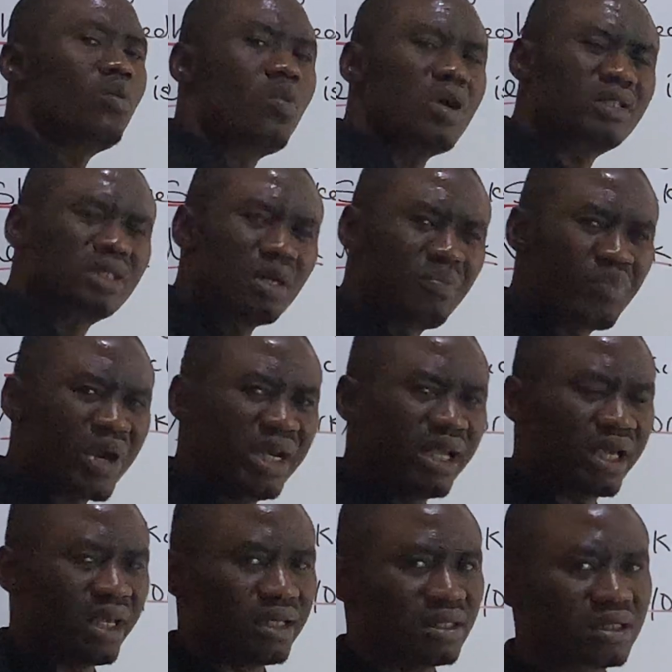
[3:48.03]
what's the
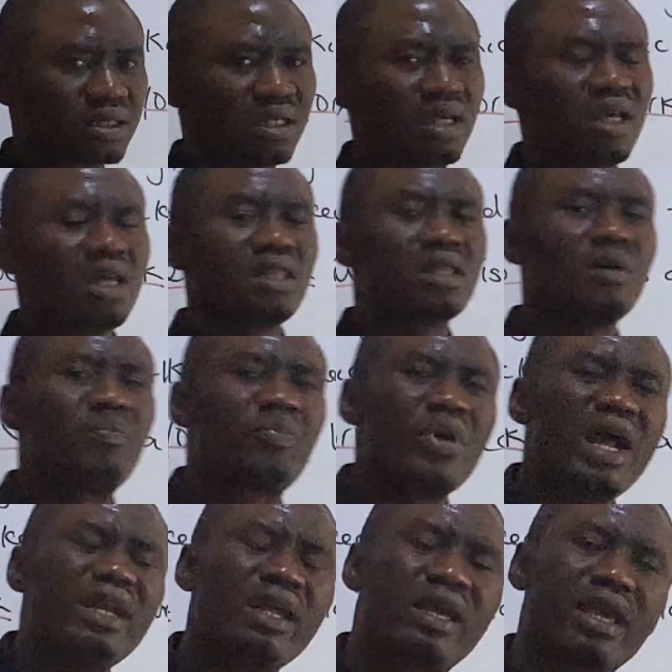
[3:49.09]
predicate? The
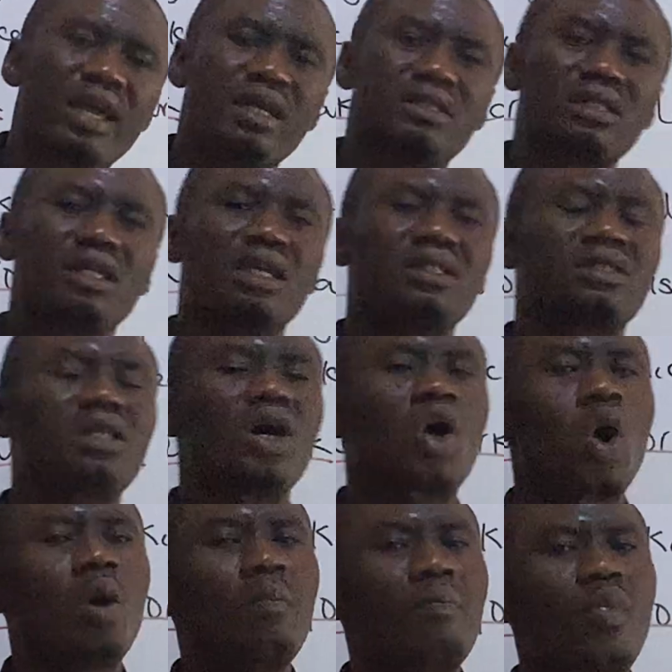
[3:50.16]
predicate is the
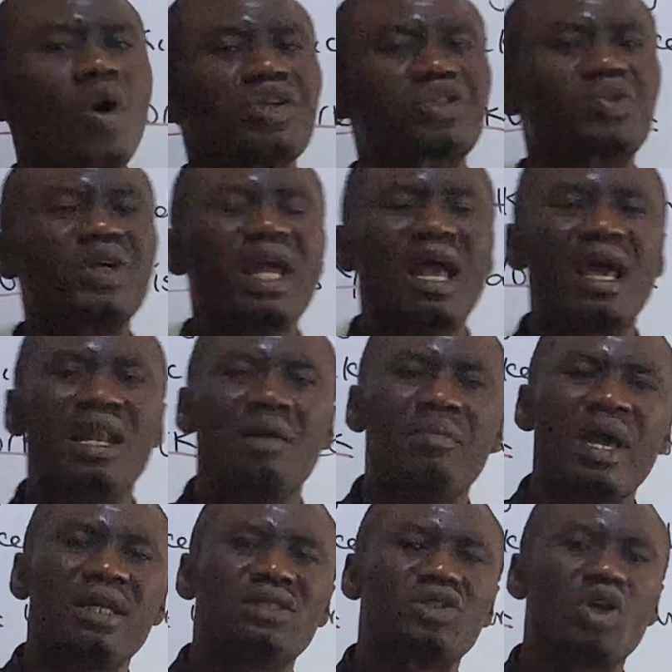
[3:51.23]
compulsory
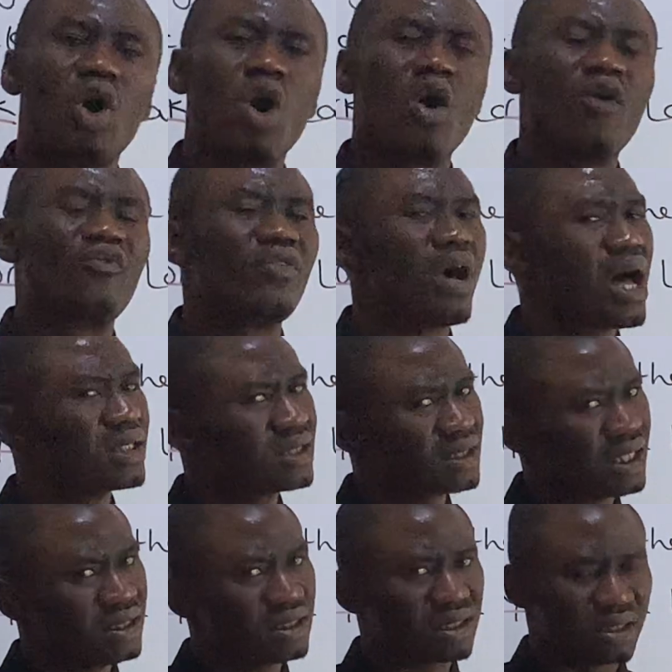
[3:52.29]
element of a
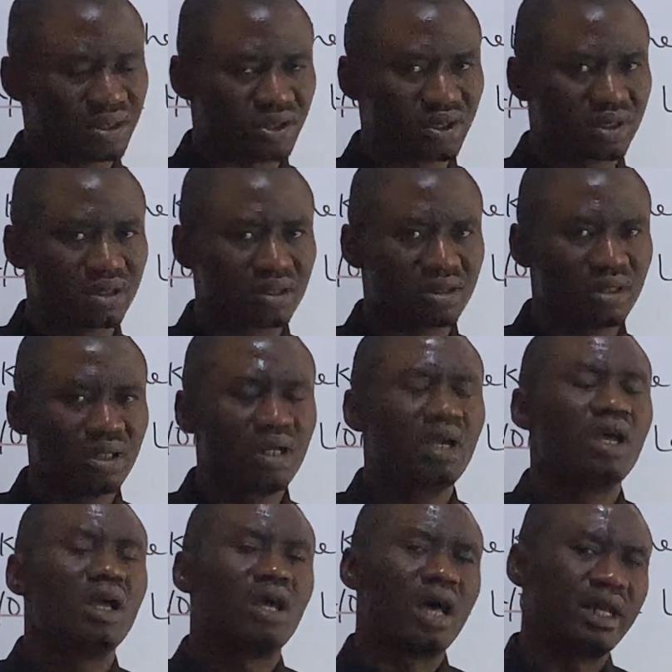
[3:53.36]
sentence.
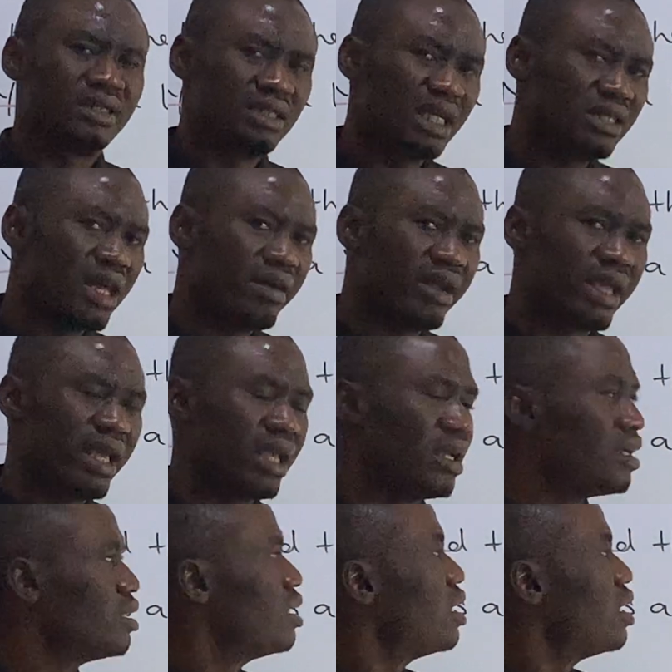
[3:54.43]
I take that again.